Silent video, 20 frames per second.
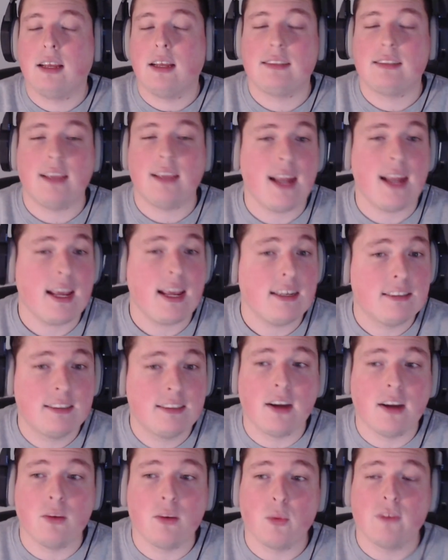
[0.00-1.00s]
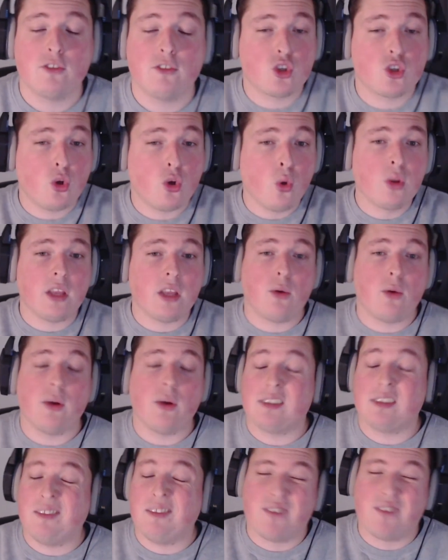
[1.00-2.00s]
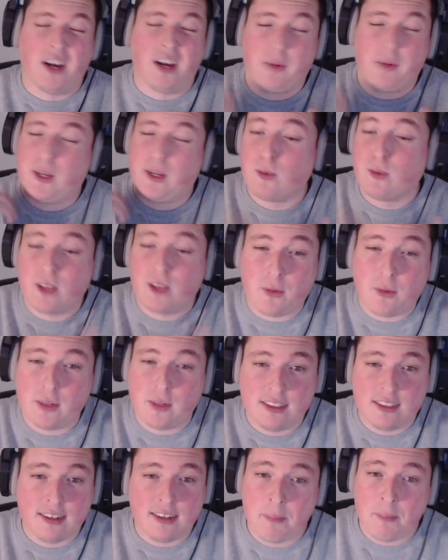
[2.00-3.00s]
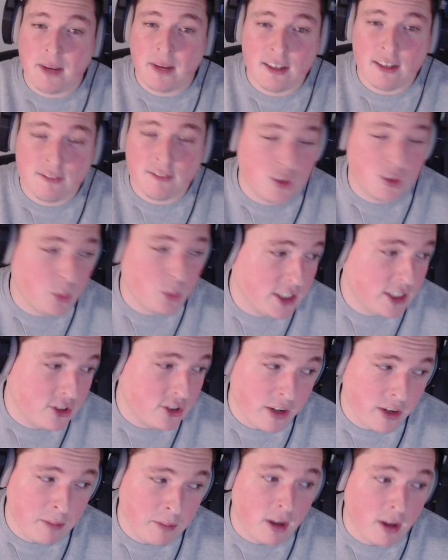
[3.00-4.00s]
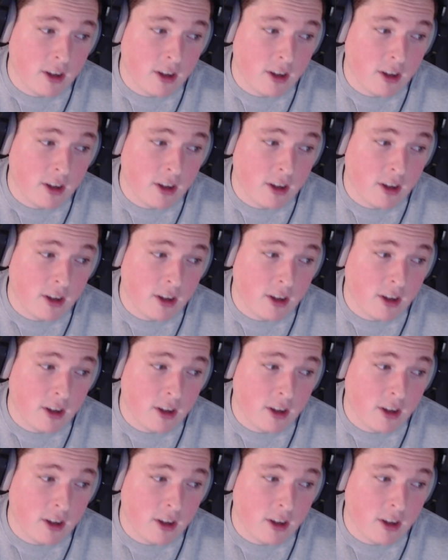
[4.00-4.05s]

TNA is done. We've just called it quits. In fact, we called it quits in the middle of a Twitch stream.